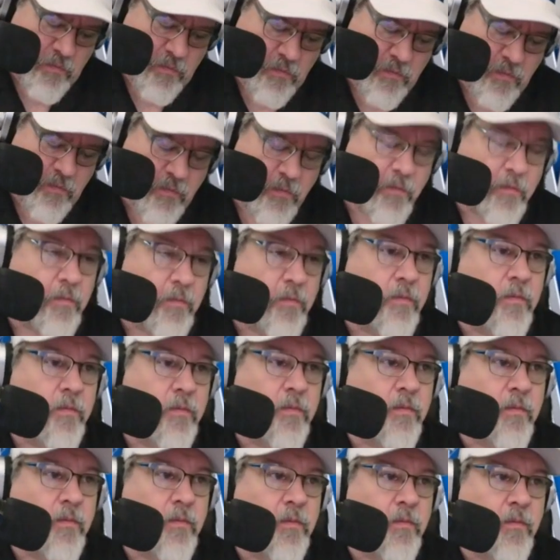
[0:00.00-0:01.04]

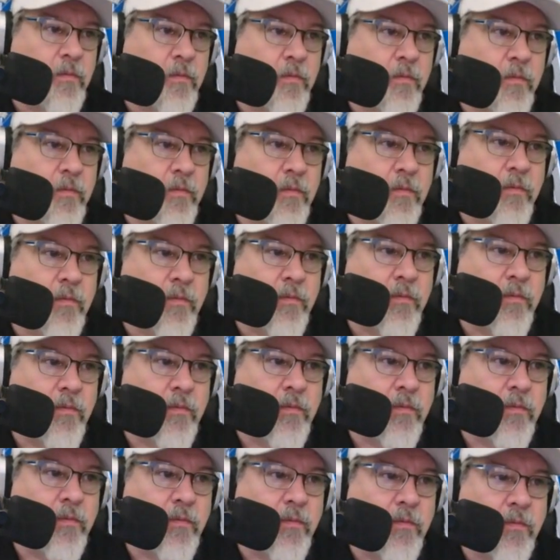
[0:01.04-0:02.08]

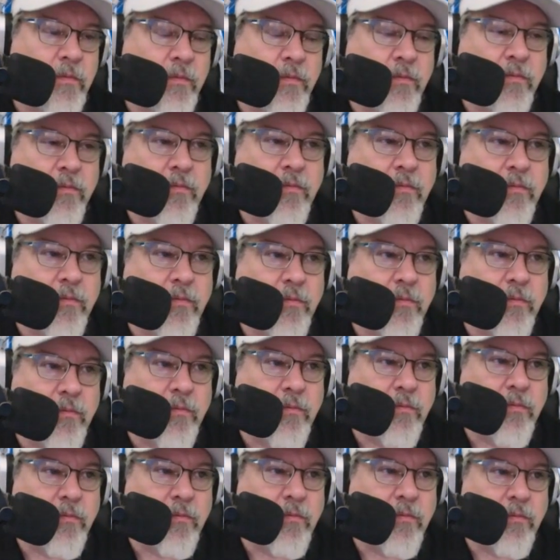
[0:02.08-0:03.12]

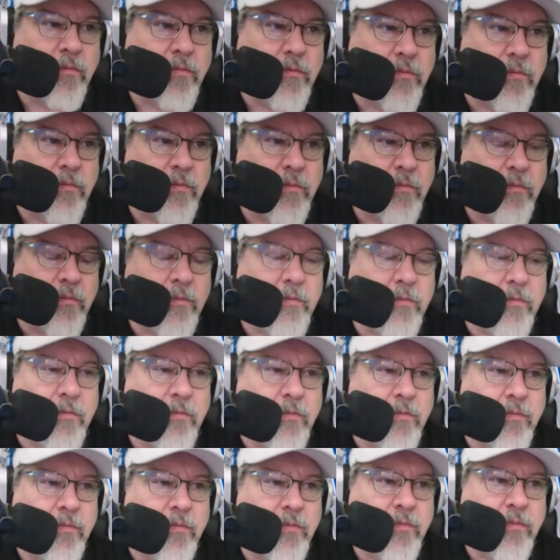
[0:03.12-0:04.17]

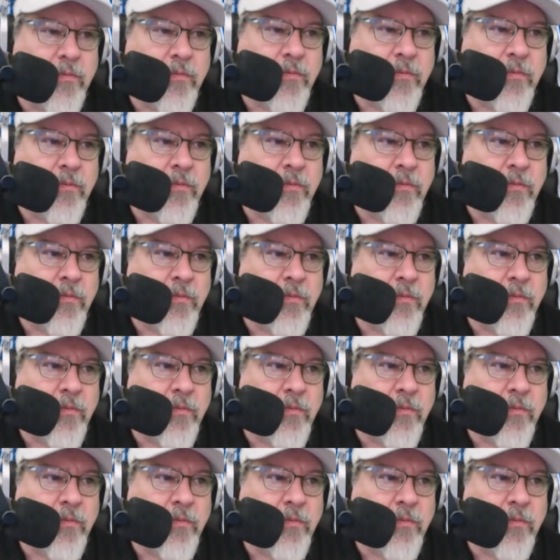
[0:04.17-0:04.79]
(silent)